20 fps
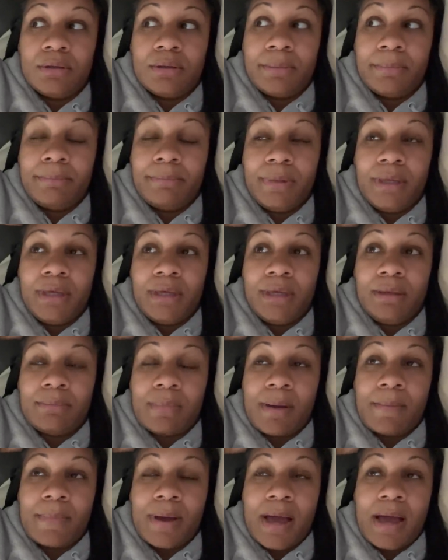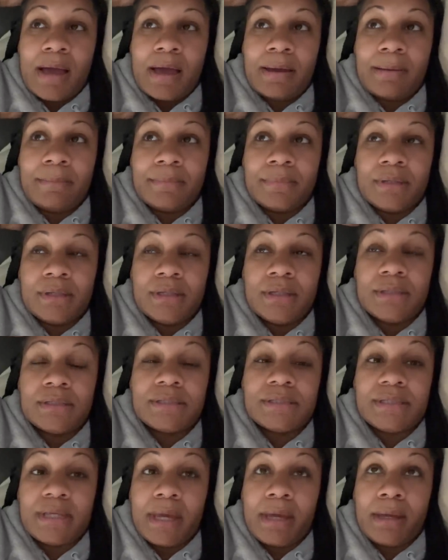me, my mom,
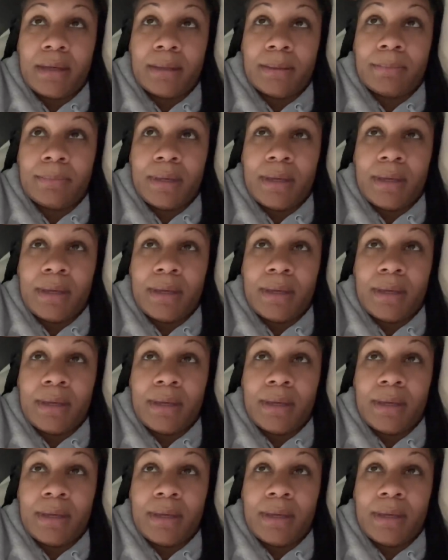Sam,